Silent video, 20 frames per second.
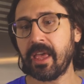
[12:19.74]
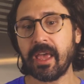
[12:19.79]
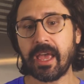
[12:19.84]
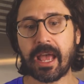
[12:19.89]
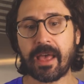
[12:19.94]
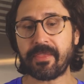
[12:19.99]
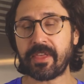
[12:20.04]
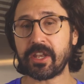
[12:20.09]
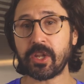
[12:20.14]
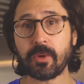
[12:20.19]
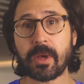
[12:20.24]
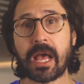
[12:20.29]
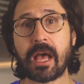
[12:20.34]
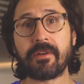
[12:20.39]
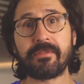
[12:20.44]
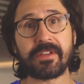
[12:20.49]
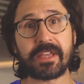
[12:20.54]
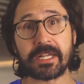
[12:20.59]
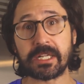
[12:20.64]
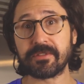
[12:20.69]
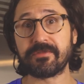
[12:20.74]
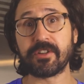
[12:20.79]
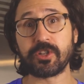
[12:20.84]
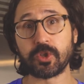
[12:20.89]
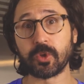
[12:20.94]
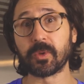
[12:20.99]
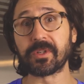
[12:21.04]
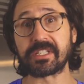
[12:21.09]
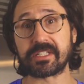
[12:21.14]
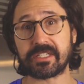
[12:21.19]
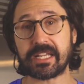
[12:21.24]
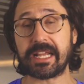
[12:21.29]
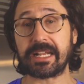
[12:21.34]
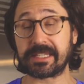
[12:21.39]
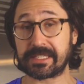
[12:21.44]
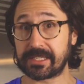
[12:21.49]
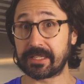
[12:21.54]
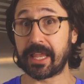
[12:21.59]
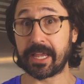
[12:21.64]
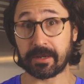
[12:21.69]
And then you have individual
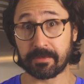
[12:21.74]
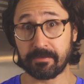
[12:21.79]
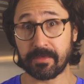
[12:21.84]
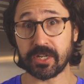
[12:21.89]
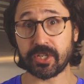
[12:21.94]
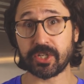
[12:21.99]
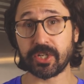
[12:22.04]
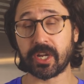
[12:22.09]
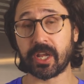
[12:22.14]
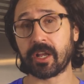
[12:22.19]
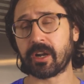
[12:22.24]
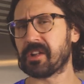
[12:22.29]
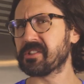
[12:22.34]
states like Michigan,